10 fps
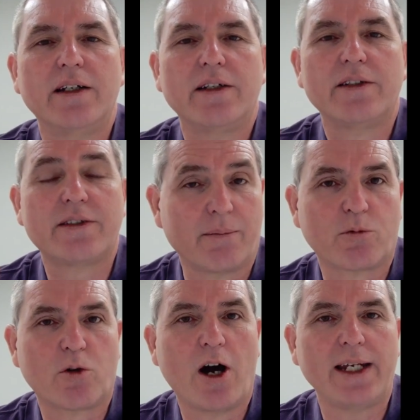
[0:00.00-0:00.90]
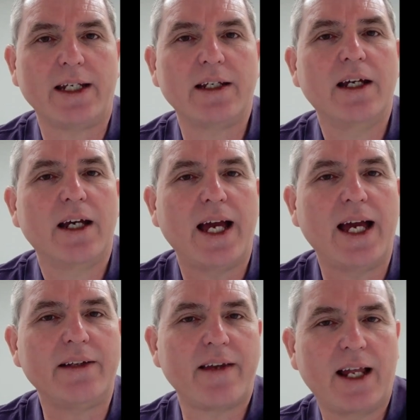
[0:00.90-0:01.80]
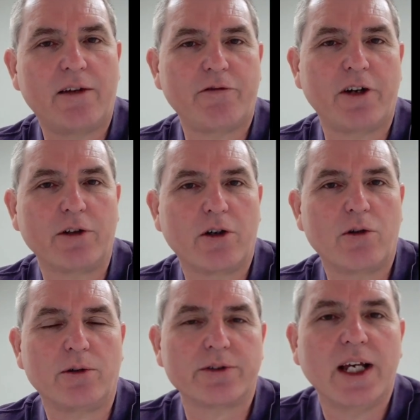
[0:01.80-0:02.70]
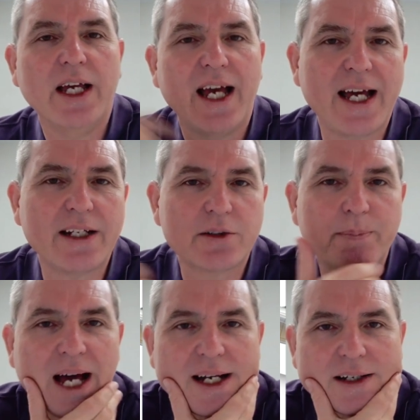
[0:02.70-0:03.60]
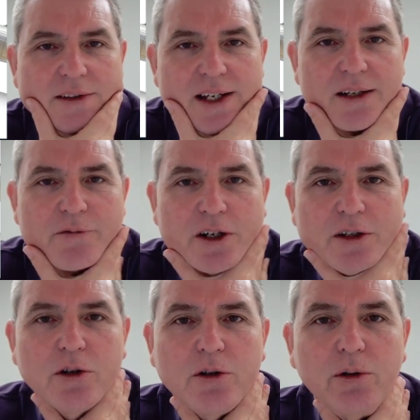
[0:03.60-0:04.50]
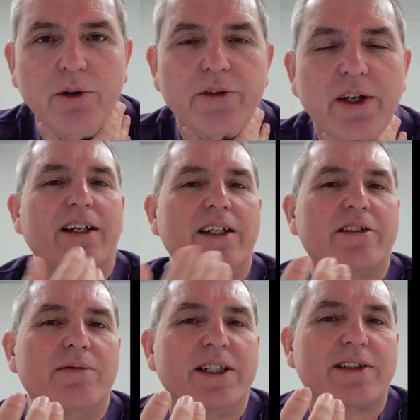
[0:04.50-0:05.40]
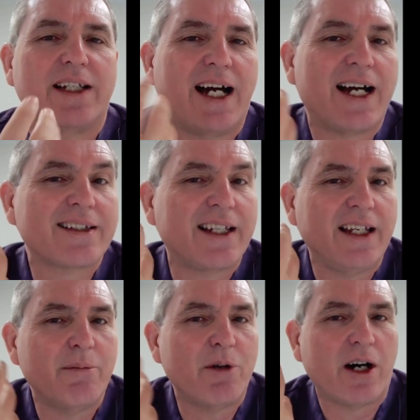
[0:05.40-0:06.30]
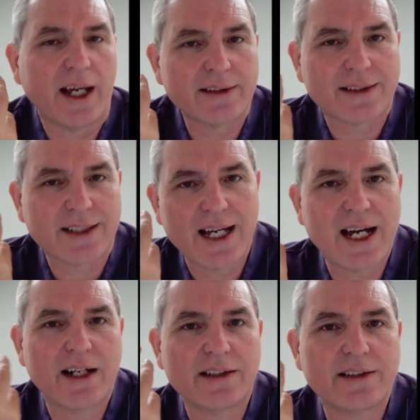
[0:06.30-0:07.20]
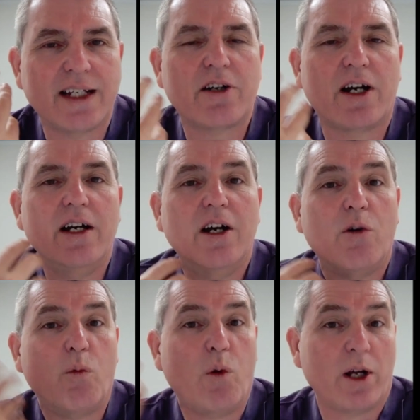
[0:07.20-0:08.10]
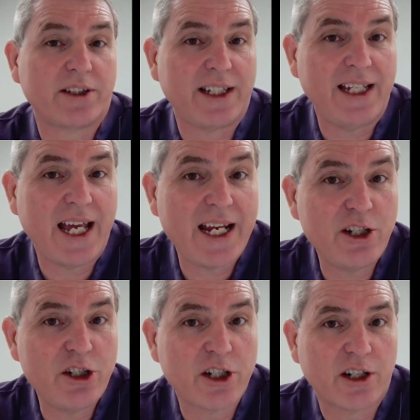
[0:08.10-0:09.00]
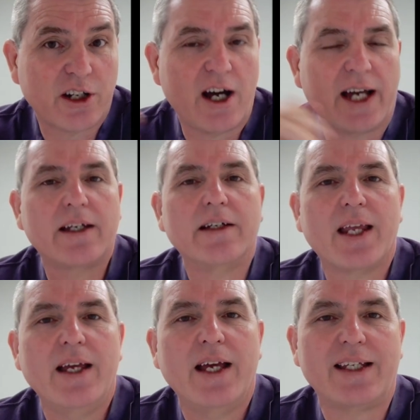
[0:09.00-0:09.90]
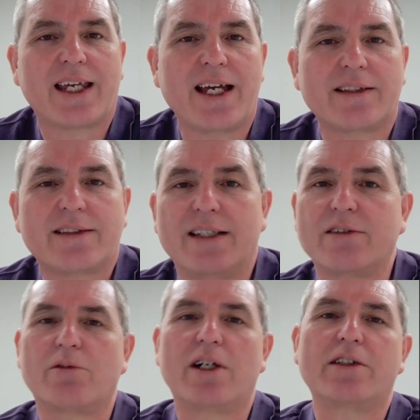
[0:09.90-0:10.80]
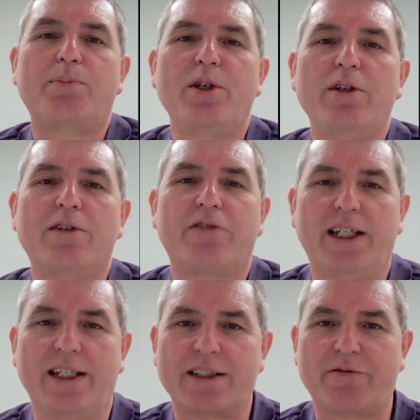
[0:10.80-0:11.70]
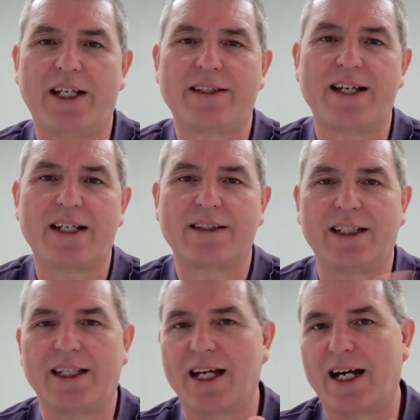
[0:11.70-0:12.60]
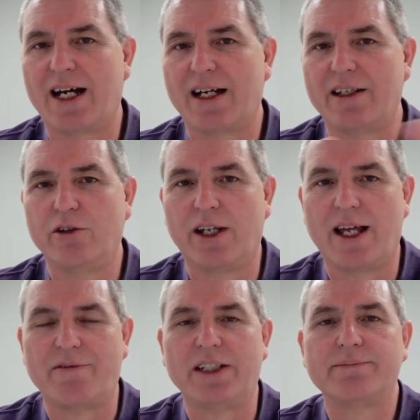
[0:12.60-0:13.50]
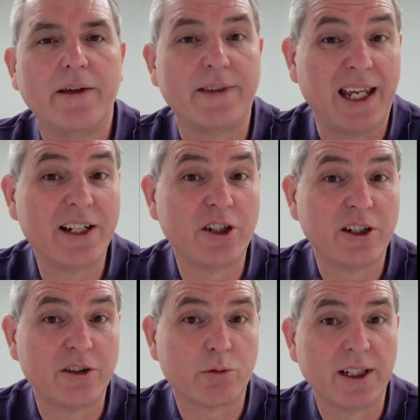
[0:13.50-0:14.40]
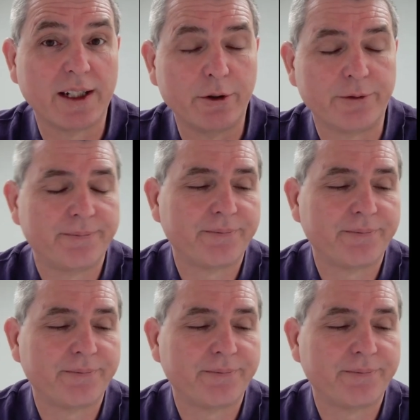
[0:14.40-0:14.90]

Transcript: some writing and telephone calls. And as part of the telephone calls, he's obviously asking him, oh, how's the car, etc. What's the engine like? And the count says it runs beautifully. It's a fantastic car. You'll love it. The engine is really good.